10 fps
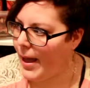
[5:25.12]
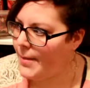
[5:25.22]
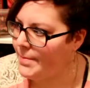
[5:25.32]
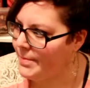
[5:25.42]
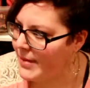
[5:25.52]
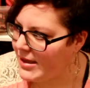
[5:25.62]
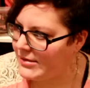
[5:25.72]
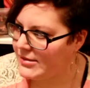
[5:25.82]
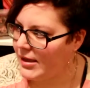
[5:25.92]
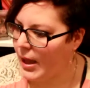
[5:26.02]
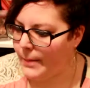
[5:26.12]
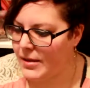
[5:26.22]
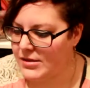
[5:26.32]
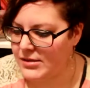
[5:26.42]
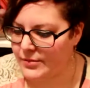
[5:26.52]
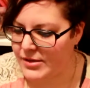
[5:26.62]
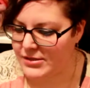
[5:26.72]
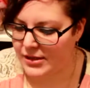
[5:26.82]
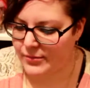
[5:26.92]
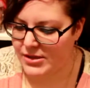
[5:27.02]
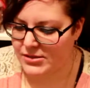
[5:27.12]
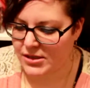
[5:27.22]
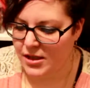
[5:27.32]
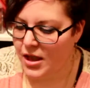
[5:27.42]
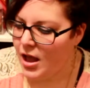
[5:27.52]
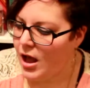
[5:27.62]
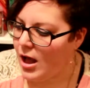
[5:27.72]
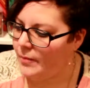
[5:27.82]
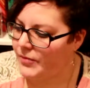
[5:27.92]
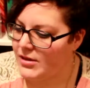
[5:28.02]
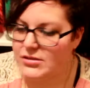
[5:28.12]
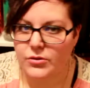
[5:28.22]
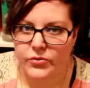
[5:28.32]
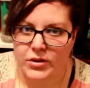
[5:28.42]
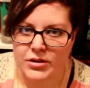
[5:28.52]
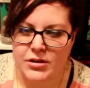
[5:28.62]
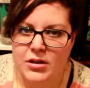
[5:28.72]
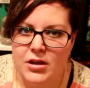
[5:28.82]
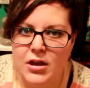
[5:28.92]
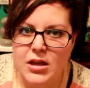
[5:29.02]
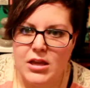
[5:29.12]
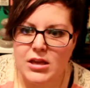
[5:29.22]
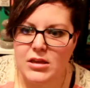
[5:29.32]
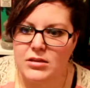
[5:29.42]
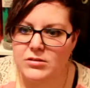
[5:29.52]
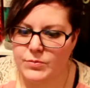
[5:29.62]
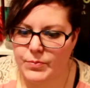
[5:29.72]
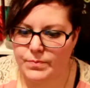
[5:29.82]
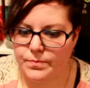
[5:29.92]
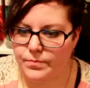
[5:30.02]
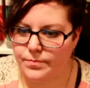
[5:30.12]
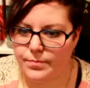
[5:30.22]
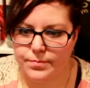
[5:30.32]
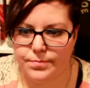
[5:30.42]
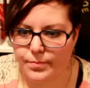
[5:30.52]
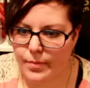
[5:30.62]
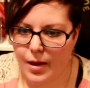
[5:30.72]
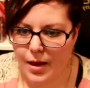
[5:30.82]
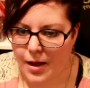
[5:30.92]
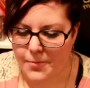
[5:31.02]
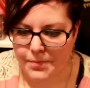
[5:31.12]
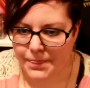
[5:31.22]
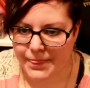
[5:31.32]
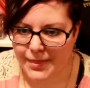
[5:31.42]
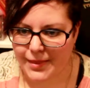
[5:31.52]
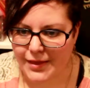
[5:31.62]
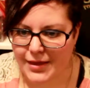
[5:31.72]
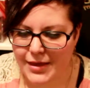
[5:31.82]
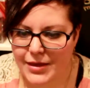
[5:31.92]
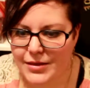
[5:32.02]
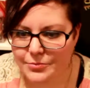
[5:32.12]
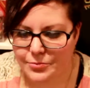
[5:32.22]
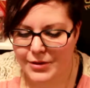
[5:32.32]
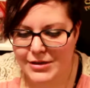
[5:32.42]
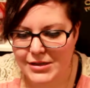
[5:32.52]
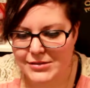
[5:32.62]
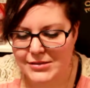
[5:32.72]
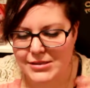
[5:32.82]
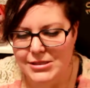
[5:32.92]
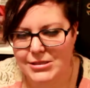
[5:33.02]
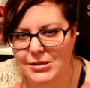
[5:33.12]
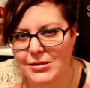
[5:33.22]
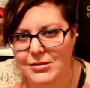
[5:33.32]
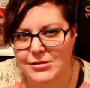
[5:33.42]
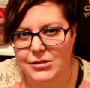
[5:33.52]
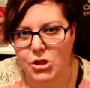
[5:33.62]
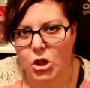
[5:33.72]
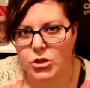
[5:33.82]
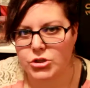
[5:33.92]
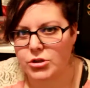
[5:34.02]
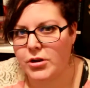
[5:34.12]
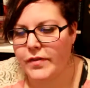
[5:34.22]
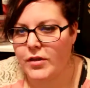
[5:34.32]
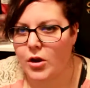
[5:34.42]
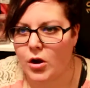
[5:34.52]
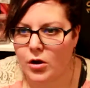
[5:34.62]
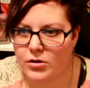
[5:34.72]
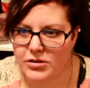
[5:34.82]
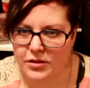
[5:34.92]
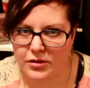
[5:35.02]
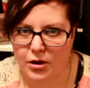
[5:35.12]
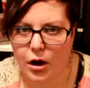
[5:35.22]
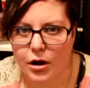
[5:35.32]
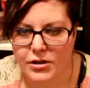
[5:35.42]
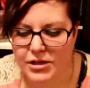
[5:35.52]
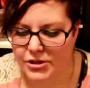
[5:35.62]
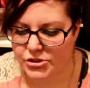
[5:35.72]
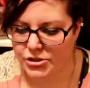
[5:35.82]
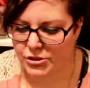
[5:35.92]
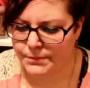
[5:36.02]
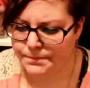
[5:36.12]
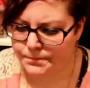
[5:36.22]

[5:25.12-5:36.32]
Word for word: amazing, amazing, amazing, amazing. Um, he's the villain. He's um, he what he does is he studies the culture and the art and the architecture